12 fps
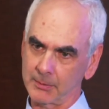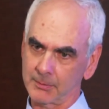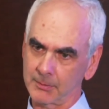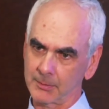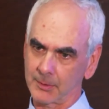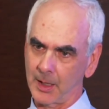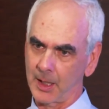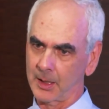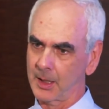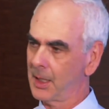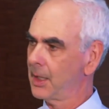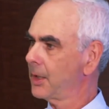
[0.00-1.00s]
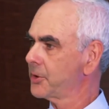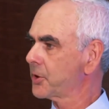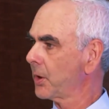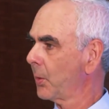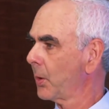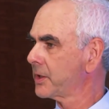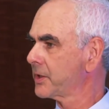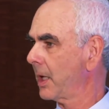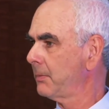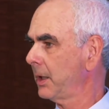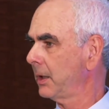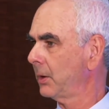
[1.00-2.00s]
has a lot of experience in the
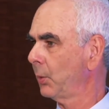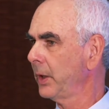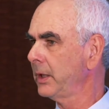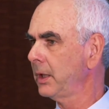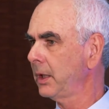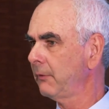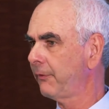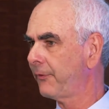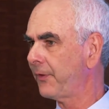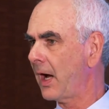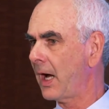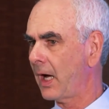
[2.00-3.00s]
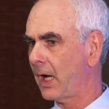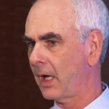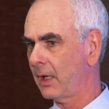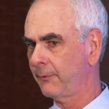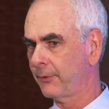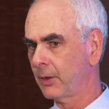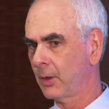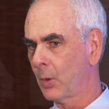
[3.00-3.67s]
industry. So that's been nice. You